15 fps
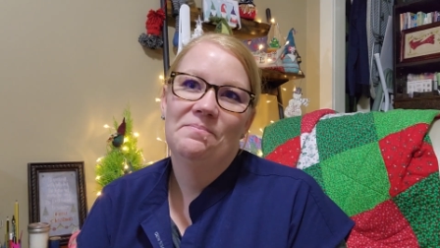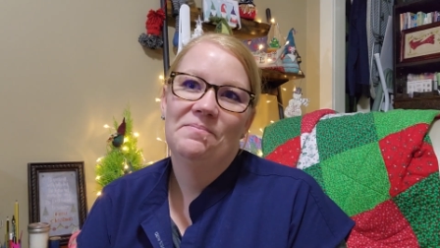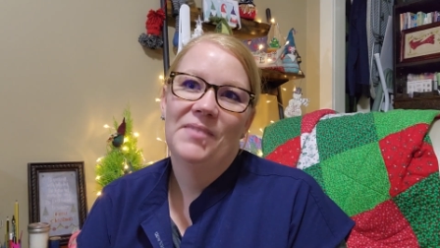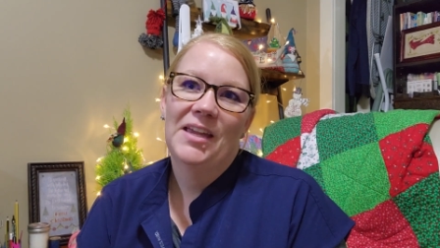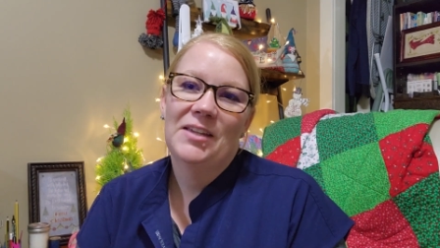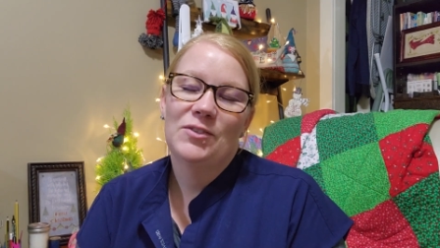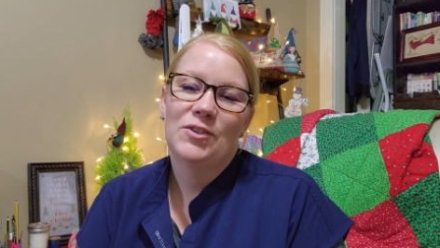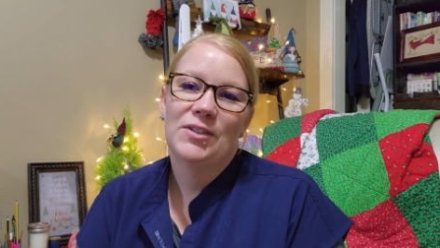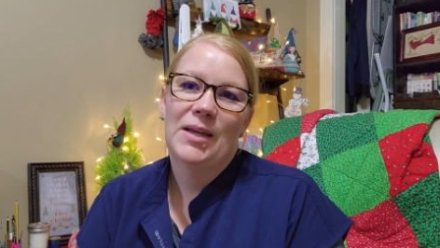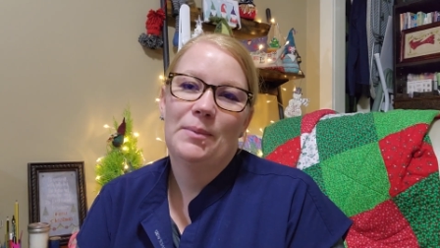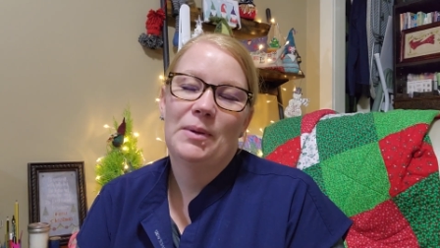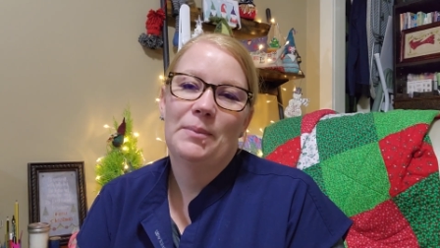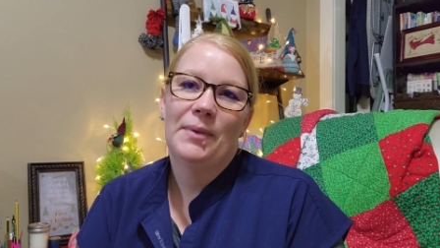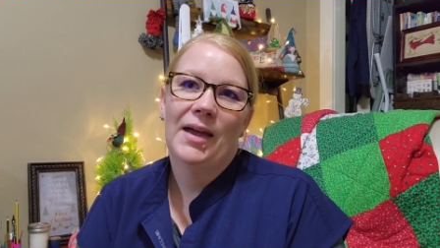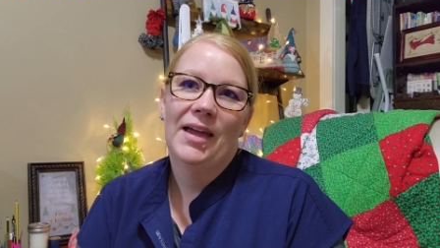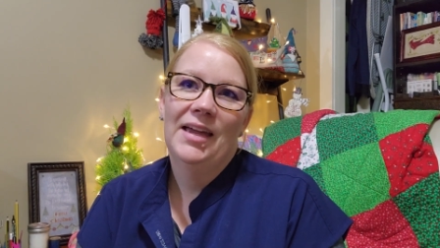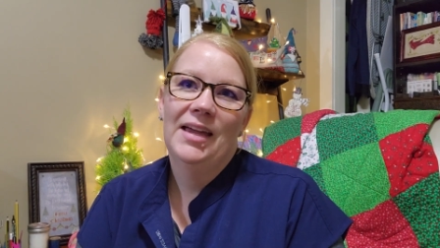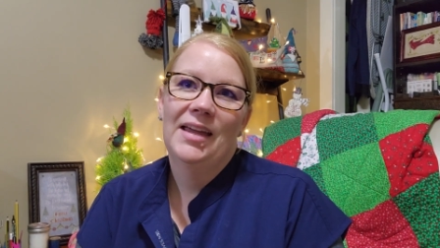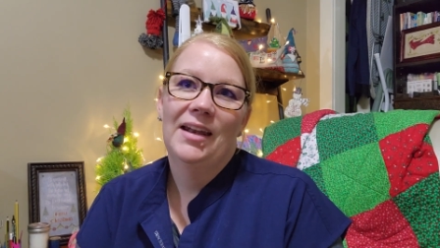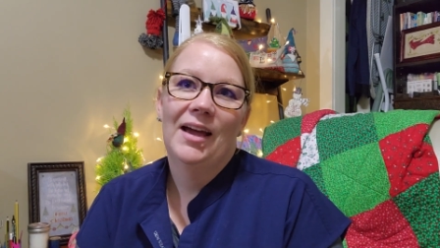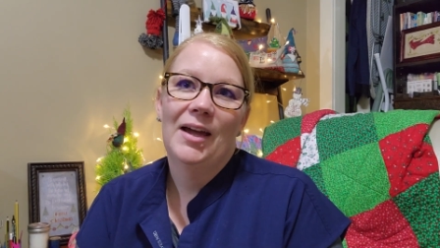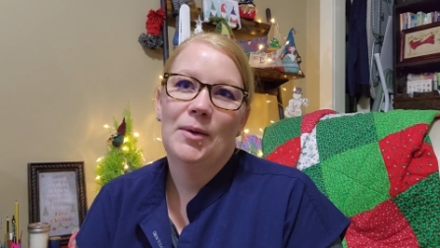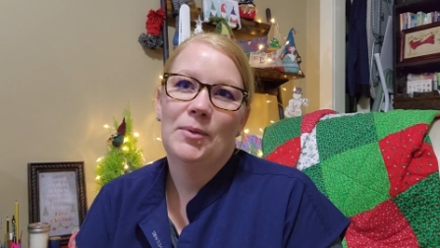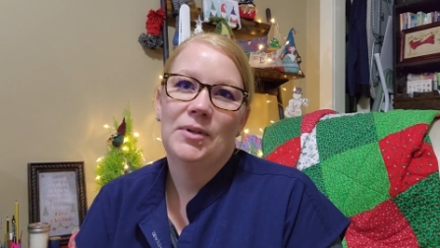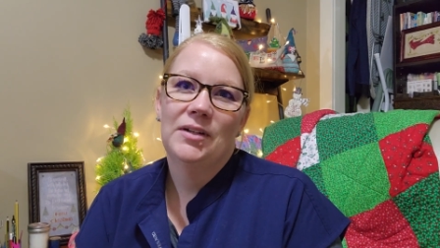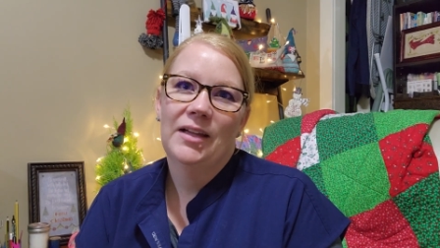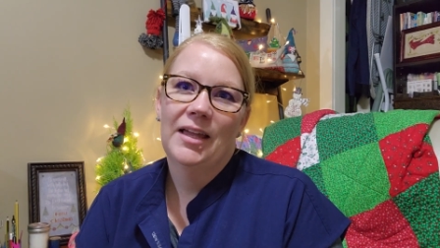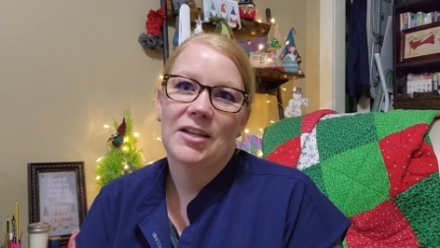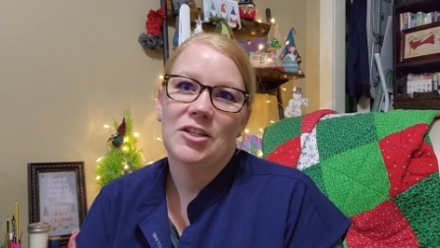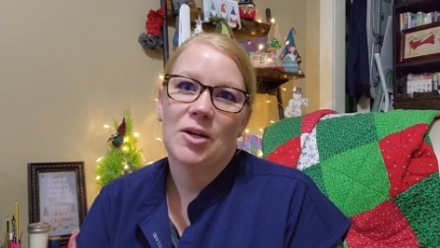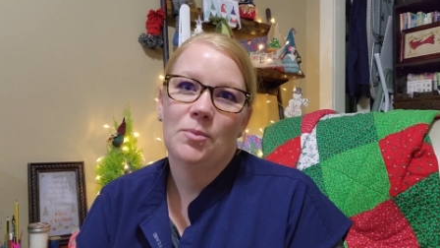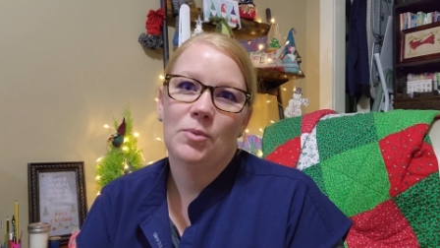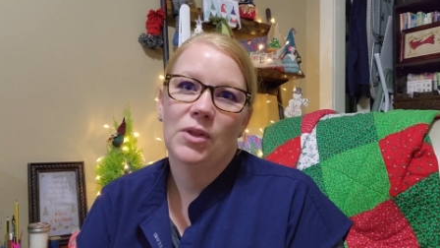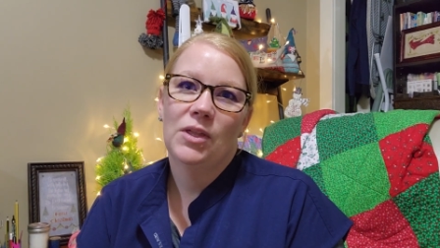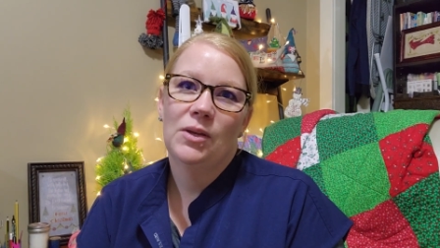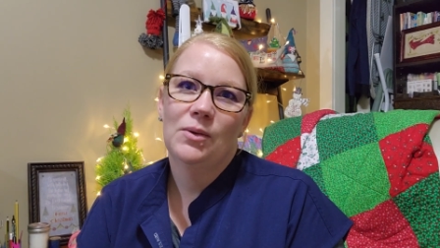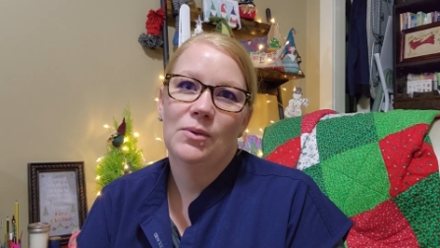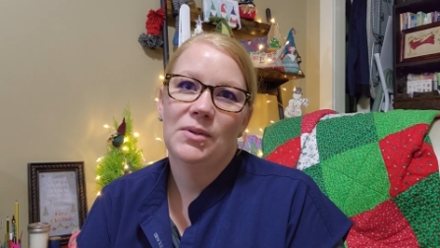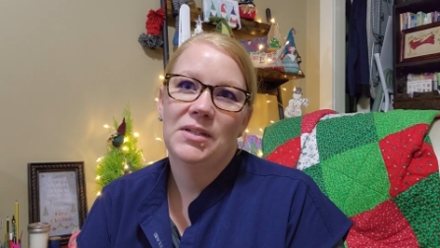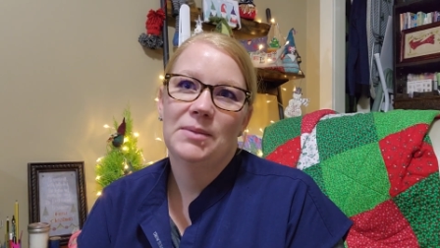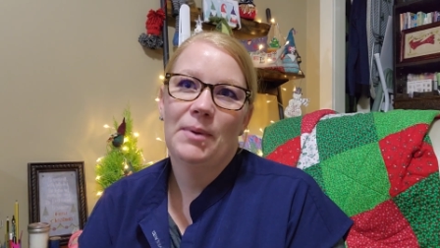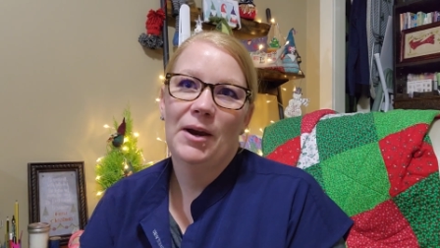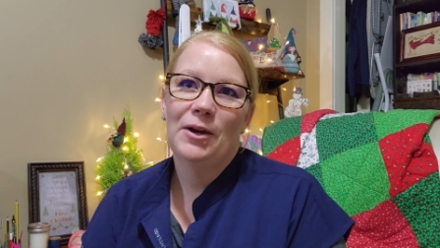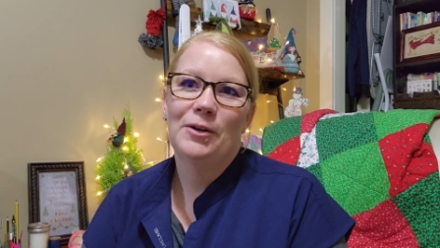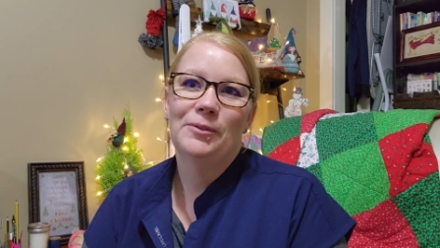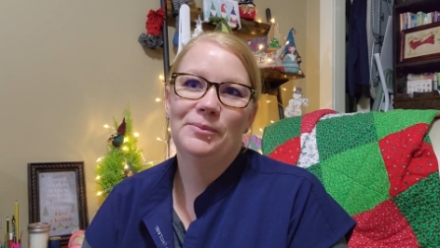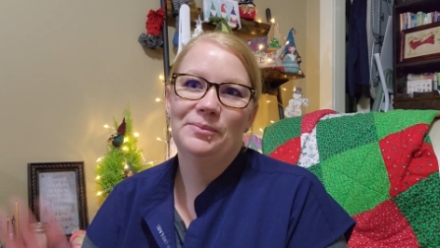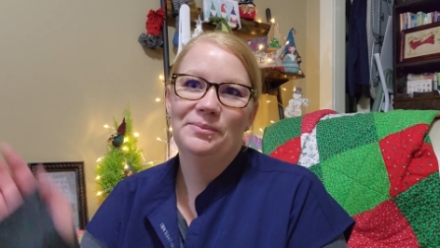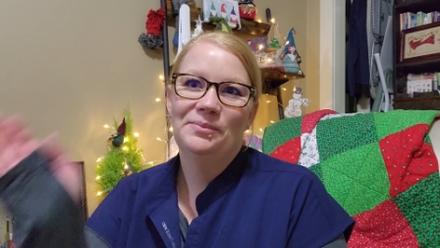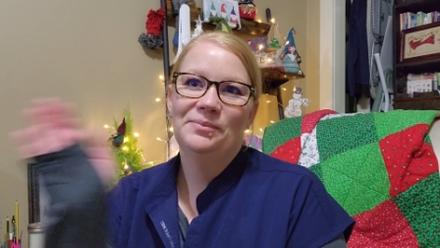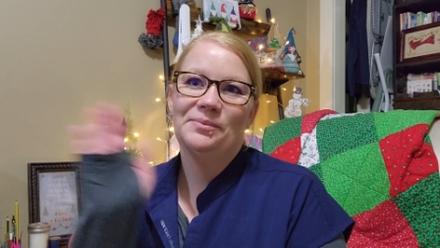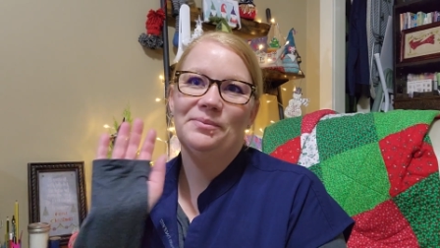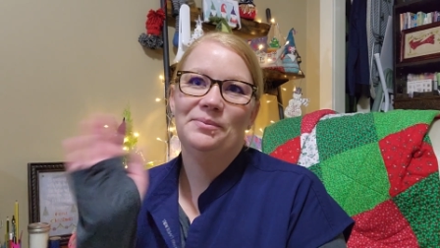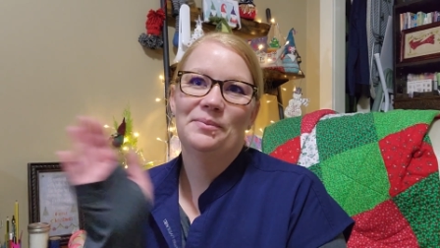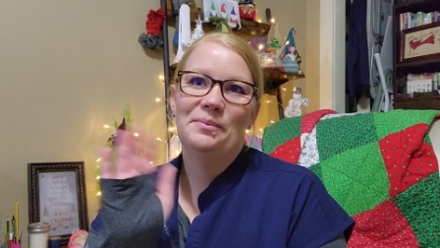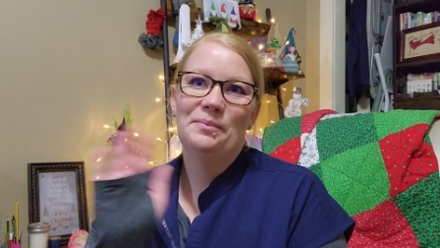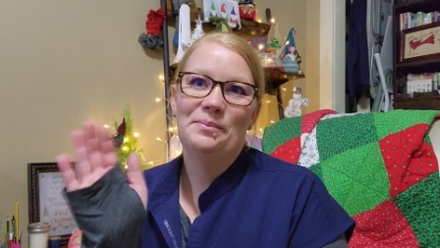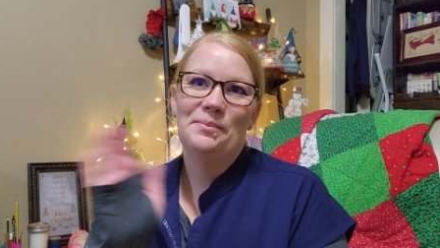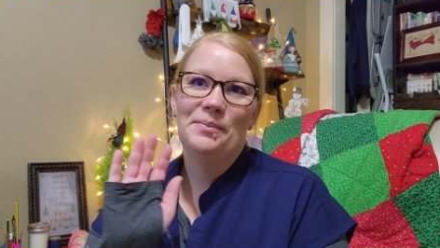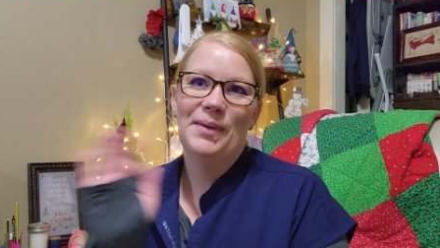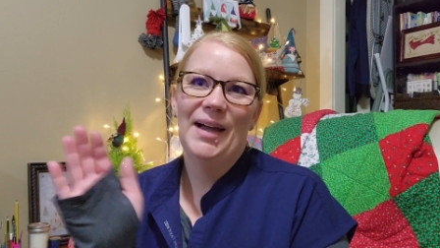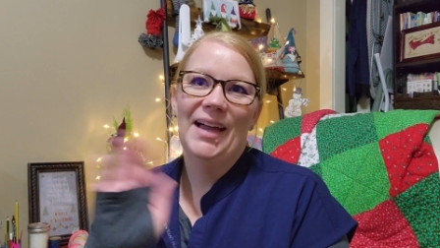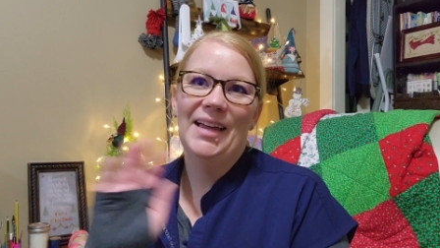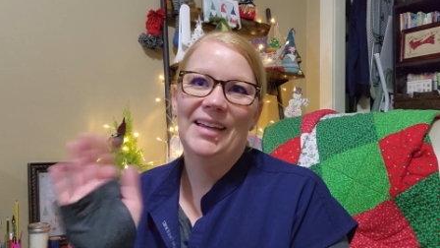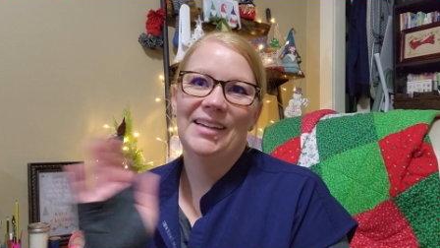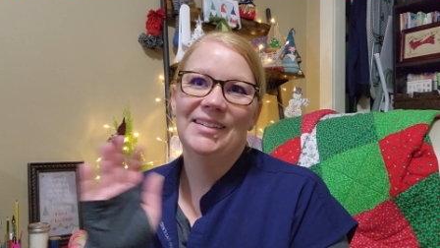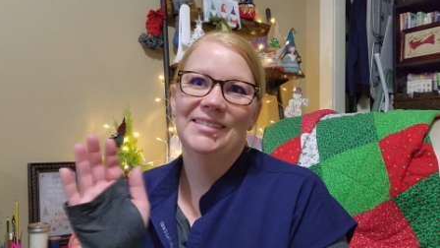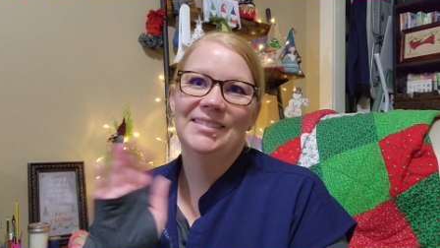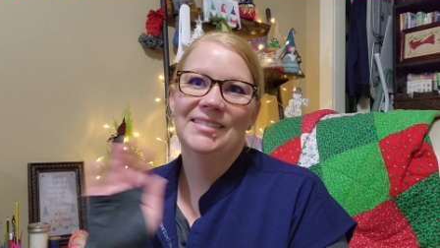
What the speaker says: Thanks for stopping by, and I will catch up with you tomorrow. Bye.